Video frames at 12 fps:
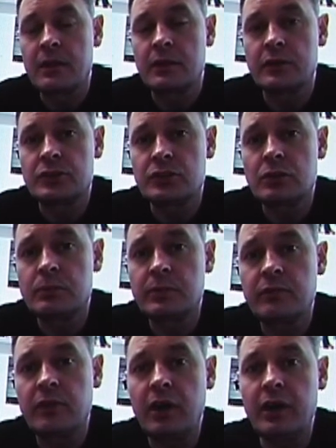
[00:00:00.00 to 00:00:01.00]
The tunnel
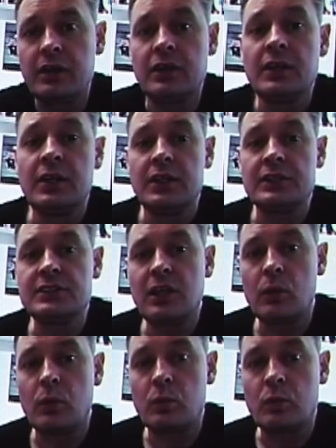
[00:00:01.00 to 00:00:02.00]
provider is
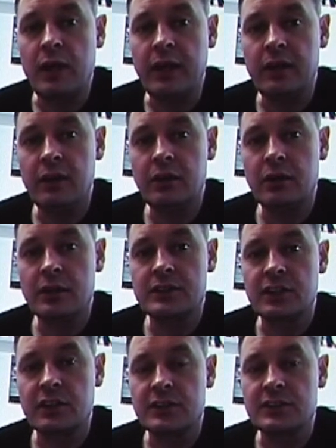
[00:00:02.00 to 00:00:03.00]
now
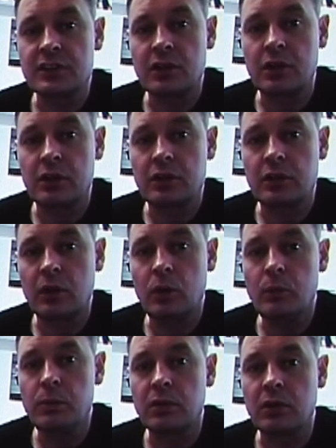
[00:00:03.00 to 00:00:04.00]
recognizing this
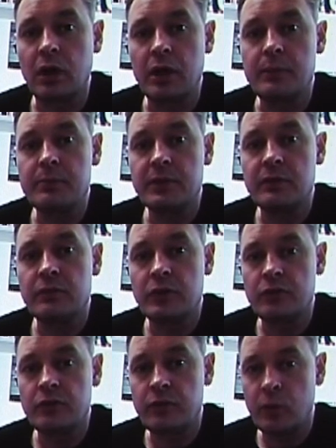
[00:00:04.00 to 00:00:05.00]
global
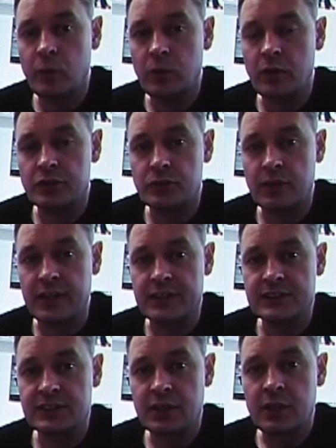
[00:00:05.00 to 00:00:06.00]
IPv4
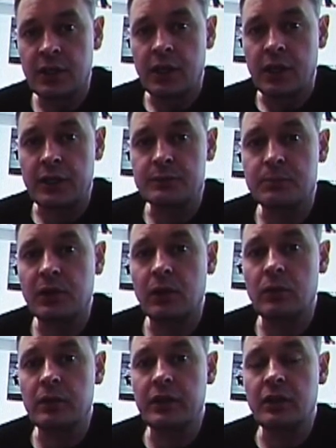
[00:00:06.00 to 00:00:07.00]
address as
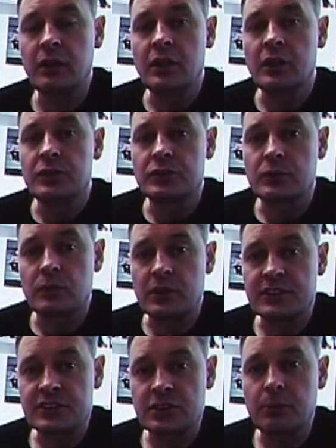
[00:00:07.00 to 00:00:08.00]
belonging to a
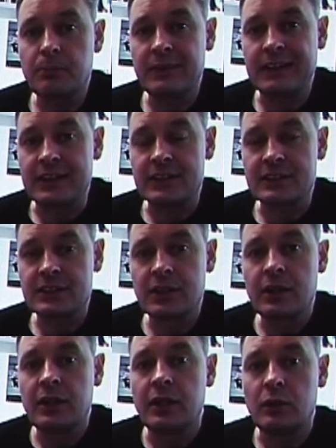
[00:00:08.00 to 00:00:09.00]
subnet
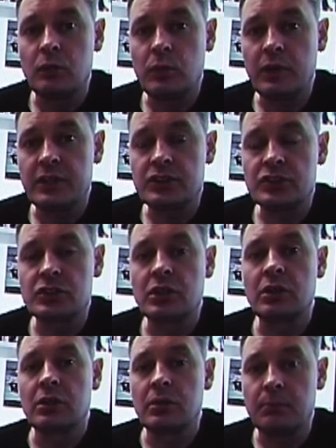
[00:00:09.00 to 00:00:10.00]
in which
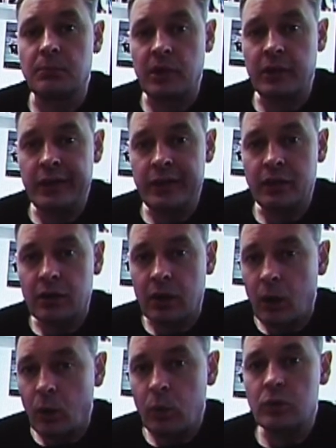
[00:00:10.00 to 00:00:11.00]
my
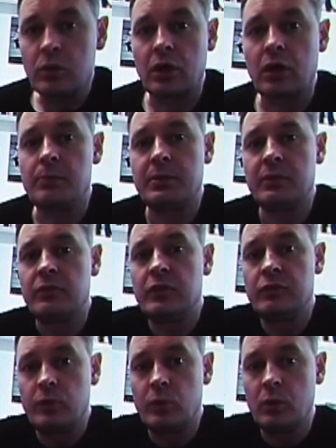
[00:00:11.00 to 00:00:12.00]
old
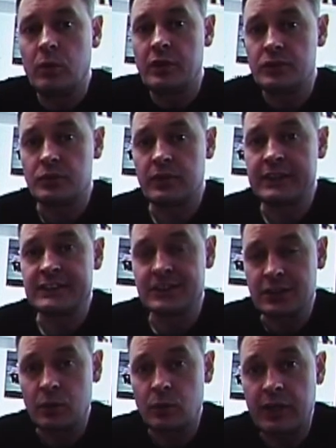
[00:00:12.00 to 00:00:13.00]
IPv4 address is
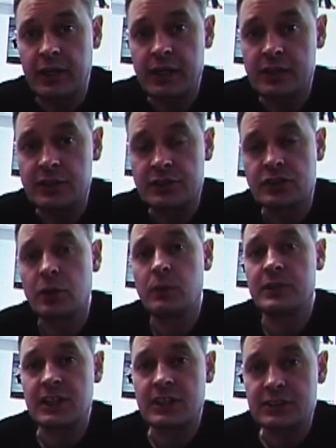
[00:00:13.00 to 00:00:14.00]
located. So
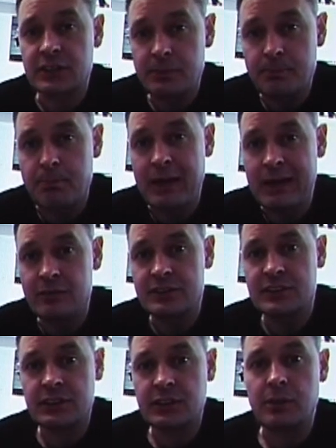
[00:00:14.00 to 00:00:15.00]
it's actually
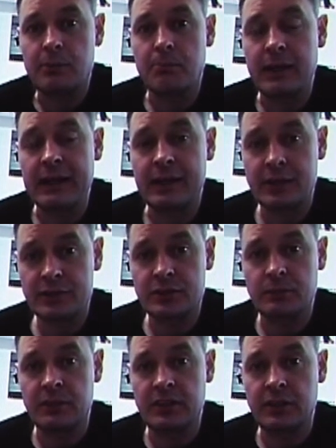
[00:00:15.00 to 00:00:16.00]
bouncing it back to
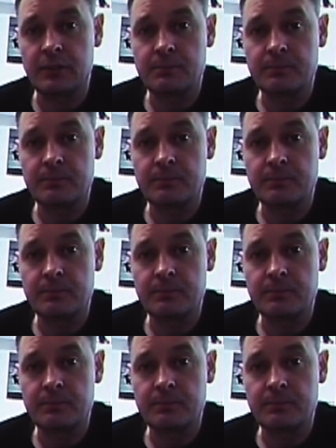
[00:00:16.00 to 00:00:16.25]
me.